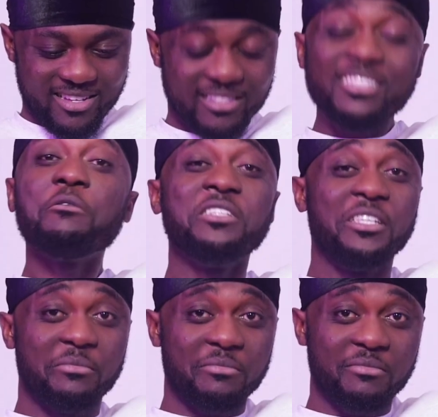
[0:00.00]
Stay with
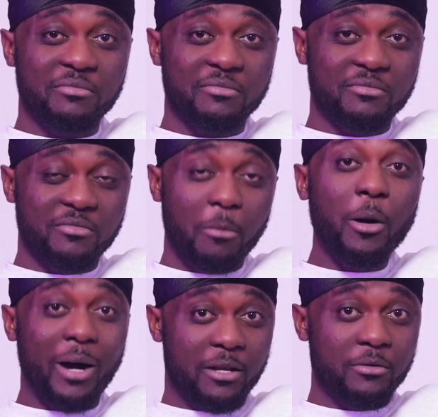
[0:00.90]
him.
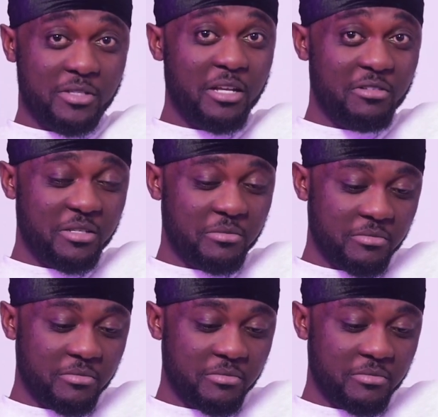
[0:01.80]
Stay with him.